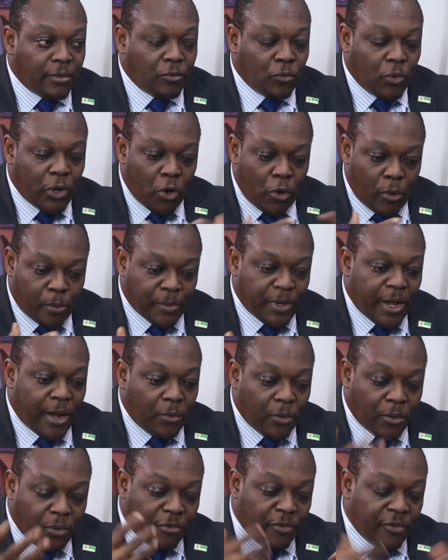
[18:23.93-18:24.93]
We hope that
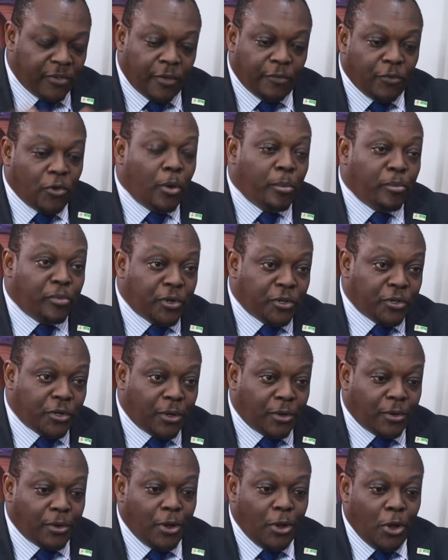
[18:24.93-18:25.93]
we'll receive
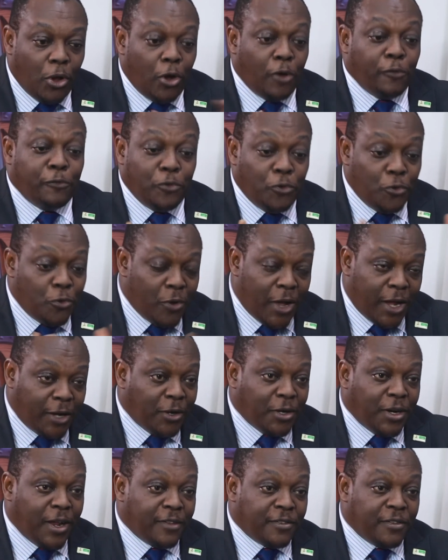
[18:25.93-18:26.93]
cooperation of you and
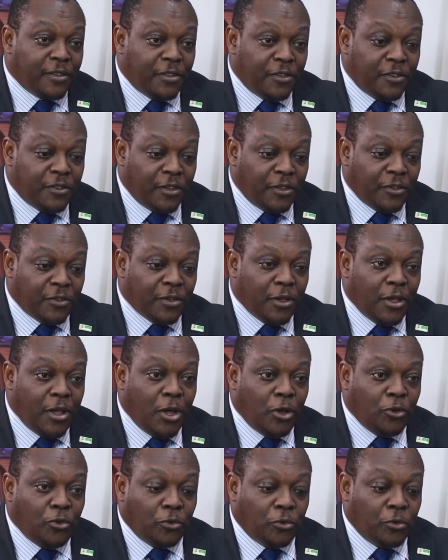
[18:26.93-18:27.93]
other citizens
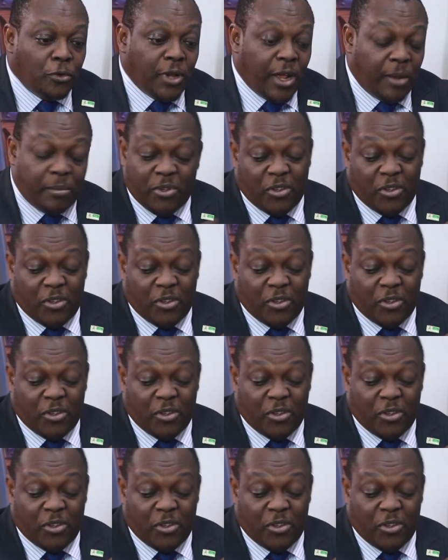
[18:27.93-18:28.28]
to do that,